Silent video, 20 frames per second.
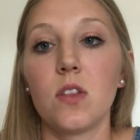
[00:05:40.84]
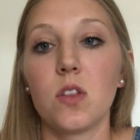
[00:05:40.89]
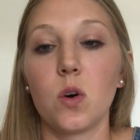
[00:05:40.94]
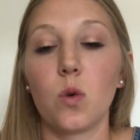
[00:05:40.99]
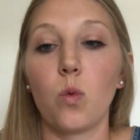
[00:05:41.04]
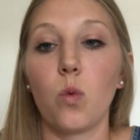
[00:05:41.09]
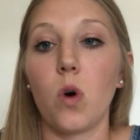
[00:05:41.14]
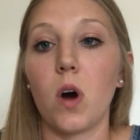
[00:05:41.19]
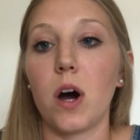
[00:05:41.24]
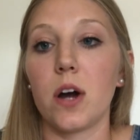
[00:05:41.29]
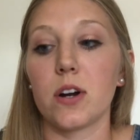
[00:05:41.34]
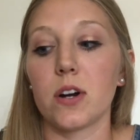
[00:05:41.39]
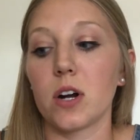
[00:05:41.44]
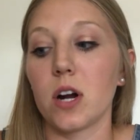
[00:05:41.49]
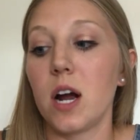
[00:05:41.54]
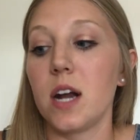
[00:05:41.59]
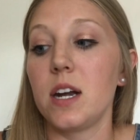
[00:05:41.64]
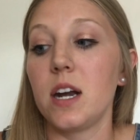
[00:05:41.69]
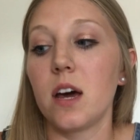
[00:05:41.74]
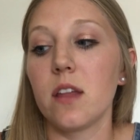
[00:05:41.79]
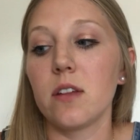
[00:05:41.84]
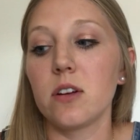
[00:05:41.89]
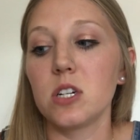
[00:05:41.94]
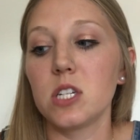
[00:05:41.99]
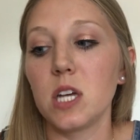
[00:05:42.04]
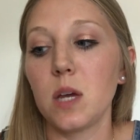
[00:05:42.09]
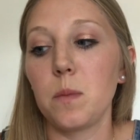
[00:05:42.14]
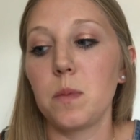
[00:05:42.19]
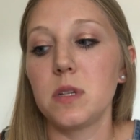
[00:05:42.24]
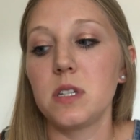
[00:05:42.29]
the water. Another
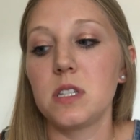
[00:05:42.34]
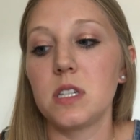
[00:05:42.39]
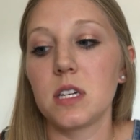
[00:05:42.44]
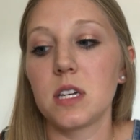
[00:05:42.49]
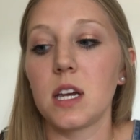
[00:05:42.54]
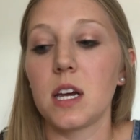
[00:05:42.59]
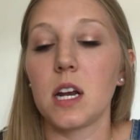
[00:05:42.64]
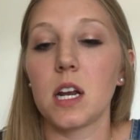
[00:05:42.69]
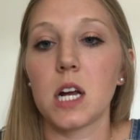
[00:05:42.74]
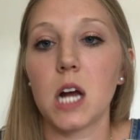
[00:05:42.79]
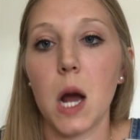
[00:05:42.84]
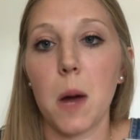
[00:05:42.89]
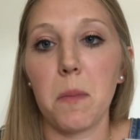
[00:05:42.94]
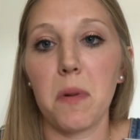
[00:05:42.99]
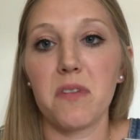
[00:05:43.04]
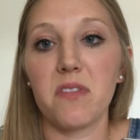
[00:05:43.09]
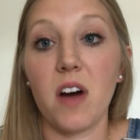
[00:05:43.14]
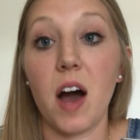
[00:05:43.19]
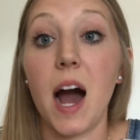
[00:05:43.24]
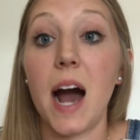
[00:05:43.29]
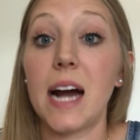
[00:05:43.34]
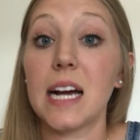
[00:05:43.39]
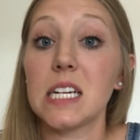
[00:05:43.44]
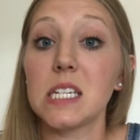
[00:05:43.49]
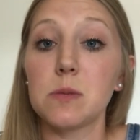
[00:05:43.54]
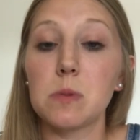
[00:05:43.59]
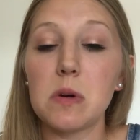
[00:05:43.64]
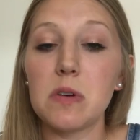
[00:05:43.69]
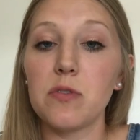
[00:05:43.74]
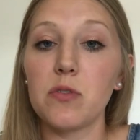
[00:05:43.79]
tip is to get a cup of
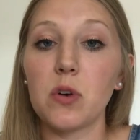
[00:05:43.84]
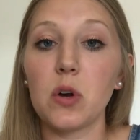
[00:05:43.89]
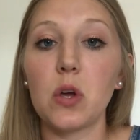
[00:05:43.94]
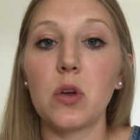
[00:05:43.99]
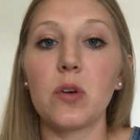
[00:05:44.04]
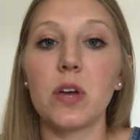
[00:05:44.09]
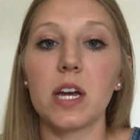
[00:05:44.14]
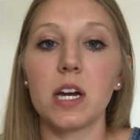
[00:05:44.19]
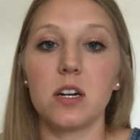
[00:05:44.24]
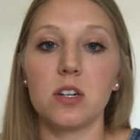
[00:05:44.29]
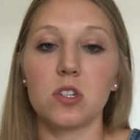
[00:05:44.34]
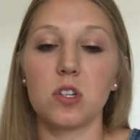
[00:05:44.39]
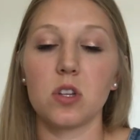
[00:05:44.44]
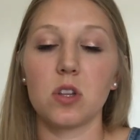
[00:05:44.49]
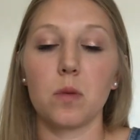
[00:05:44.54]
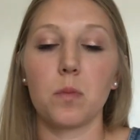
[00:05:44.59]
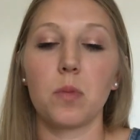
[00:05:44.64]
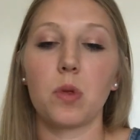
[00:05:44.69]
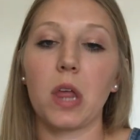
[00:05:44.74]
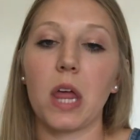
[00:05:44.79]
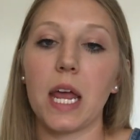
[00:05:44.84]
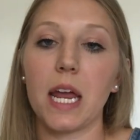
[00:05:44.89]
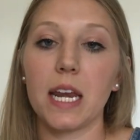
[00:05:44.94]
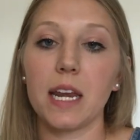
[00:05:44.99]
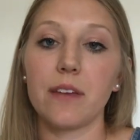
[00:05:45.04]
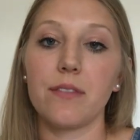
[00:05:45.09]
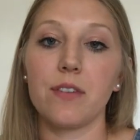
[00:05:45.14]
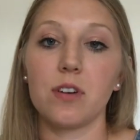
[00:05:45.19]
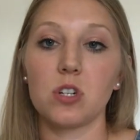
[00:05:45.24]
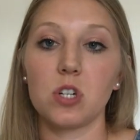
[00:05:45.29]
ice before you get onto the plane
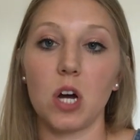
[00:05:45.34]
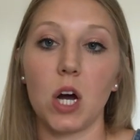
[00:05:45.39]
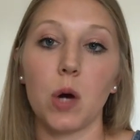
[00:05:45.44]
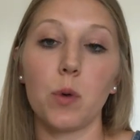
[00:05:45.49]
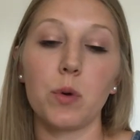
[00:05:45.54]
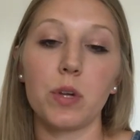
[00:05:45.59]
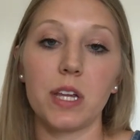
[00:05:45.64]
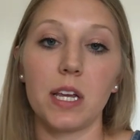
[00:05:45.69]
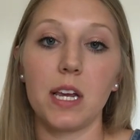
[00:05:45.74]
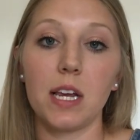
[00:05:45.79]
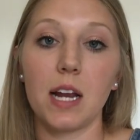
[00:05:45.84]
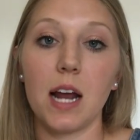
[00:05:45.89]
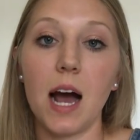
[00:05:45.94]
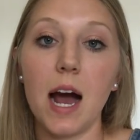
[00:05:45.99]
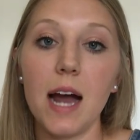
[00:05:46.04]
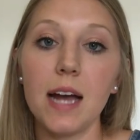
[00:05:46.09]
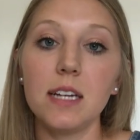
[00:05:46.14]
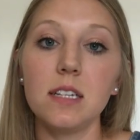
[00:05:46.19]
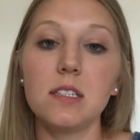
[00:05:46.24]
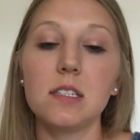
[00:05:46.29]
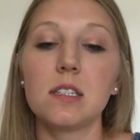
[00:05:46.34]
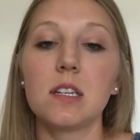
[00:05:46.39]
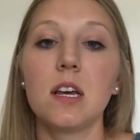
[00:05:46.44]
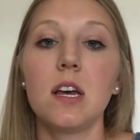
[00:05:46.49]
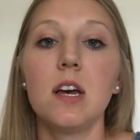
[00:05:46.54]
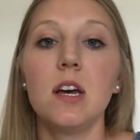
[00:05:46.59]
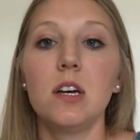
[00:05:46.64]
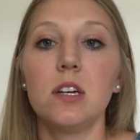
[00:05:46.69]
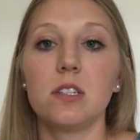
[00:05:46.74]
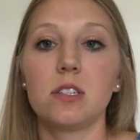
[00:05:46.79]
if your dog will eat ice.
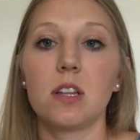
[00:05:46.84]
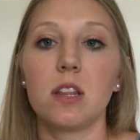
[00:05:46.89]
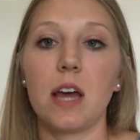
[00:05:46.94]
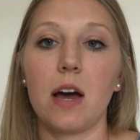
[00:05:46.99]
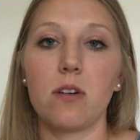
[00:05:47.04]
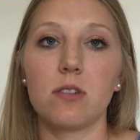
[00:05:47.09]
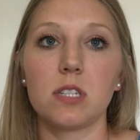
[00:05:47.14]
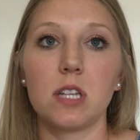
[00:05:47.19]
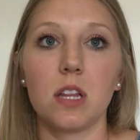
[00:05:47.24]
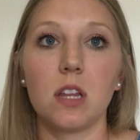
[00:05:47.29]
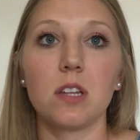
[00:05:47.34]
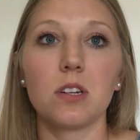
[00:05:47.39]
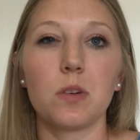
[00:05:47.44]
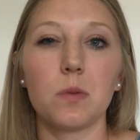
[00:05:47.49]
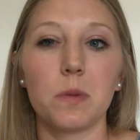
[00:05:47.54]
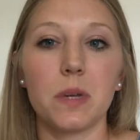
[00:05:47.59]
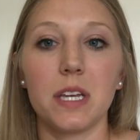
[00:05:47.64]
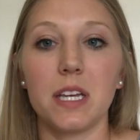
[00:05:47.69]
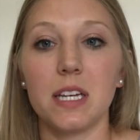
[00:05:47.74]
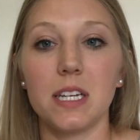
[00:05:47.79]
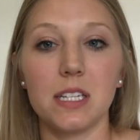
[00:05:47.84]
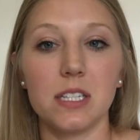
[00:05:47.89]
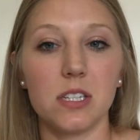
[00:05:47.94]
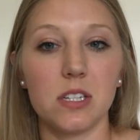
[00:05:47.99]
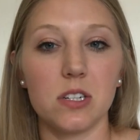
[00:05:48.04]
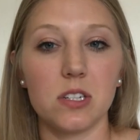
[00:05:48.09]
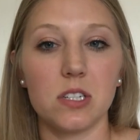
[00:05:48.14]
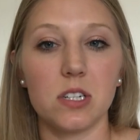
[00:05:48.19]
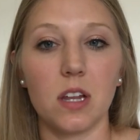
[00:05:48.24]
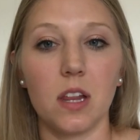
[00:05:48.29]
So that was a little bit
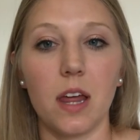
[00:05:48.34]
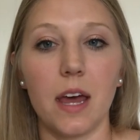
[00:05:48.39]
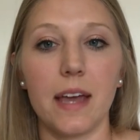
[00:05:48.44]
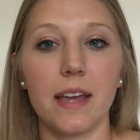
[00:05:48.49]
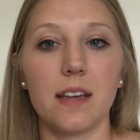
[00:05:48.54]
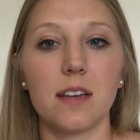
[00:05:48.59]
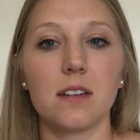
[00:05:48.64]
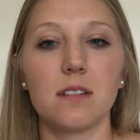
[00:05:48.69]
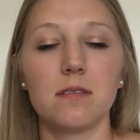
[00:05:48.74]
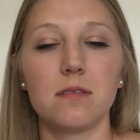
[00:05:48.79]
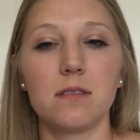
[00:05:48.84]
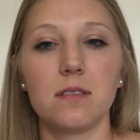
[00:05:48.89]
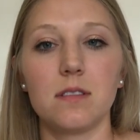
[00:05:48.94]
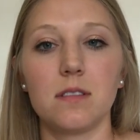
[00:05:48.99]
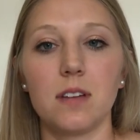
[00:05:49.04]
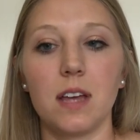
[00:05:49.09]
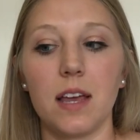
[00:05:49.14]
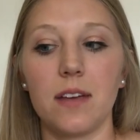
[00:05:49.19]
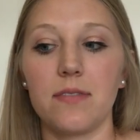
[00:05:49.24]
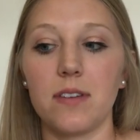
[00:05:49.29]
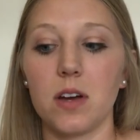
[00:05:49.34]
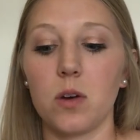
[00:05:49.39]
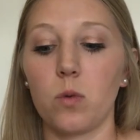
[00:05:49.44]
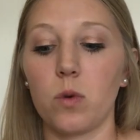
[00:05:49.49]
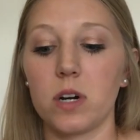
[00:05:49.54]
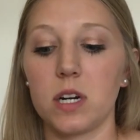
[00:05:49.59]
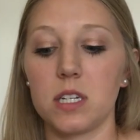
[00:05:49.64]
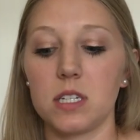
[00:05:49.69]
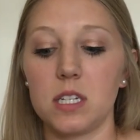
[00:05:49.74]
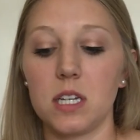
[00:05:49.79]
easier to like, if I
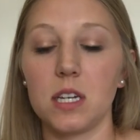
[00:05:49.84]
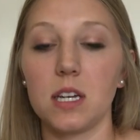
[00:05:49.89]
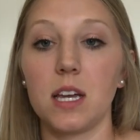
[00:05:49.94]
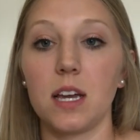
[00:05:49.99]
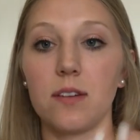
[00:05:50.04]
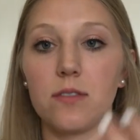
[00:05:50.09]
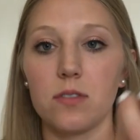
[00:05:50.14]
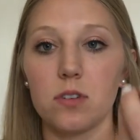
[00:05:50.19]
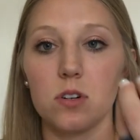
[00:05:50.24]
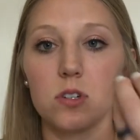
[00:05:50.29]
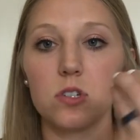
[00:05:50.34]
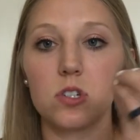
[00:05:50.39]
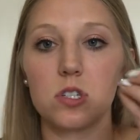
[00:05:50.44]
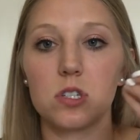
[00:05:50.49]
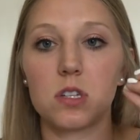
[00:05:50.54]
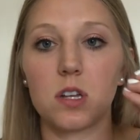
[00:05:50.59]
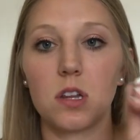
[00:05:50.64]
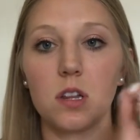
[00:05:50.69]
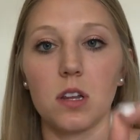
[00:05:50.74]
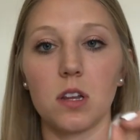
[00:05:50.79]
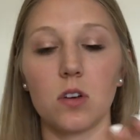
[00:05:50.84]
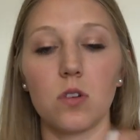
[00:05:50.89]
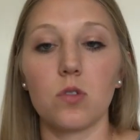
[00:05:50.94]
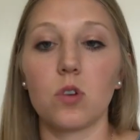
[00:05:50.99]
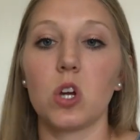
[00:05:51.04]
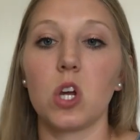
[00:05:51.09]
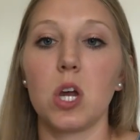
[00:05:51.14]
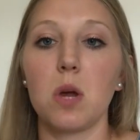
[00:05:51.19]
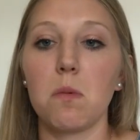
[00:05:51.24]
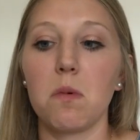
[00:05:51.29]
wanted to give her just a little
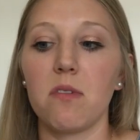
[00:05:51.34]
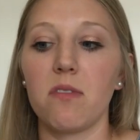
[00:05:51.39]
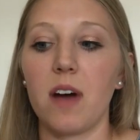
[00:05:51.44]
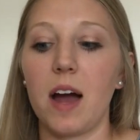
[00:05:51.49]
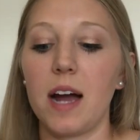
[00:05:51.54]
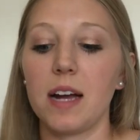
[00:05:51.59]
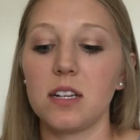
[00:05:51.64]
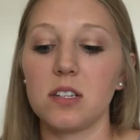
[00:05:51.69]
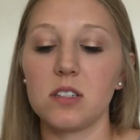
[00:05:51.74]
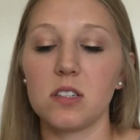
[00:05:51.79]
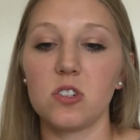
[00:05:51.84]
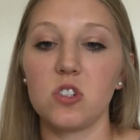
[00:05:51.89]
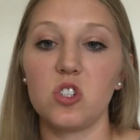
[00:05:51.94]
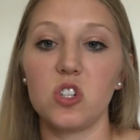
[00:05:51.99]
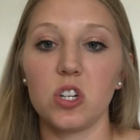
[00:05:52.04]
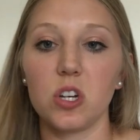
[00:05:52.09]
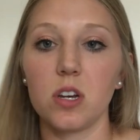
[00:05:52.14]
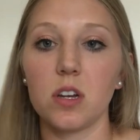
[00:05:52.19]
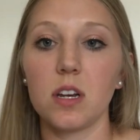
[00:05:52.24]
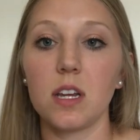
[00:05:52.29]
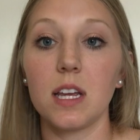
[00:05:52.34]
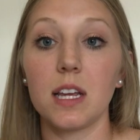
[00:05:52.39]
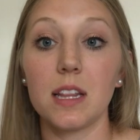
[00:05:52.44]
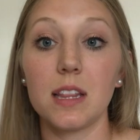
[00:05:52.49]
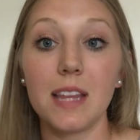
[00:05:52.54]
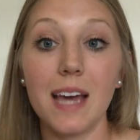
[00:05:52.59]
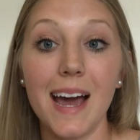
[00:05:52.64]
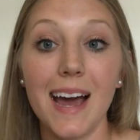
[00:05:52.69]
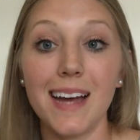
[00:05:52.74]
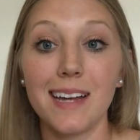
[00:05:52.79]
cube of ice, then she could
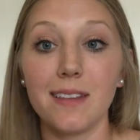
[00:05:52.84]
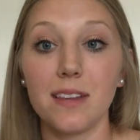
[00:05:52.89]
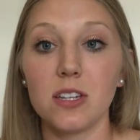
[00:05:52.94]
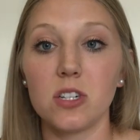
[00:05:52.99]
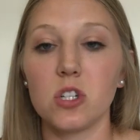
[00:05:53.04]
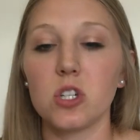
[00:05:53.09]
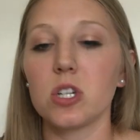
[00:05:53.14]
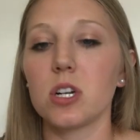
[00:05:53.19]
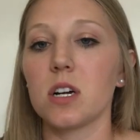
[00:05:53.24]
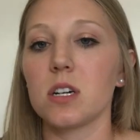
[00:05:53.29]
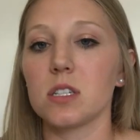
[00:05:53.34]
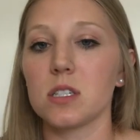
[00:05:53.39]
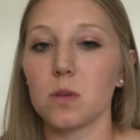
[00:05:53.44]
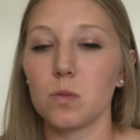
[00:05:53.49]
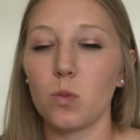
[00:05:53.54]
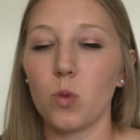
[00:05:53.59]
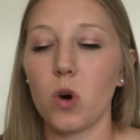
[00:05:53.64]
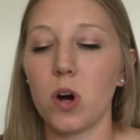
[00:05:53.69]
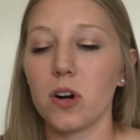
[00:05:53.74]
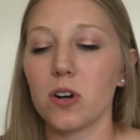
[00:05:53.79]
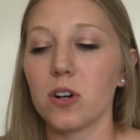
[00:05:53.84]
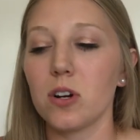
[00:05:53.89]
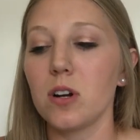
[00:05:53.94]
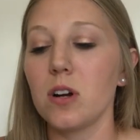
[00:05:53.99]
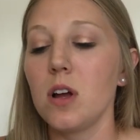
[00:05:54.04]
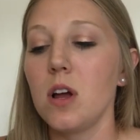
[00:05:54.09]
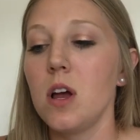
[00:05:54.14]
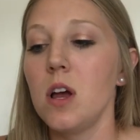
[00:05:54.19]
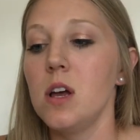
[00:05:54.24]
eat that and then she got some water.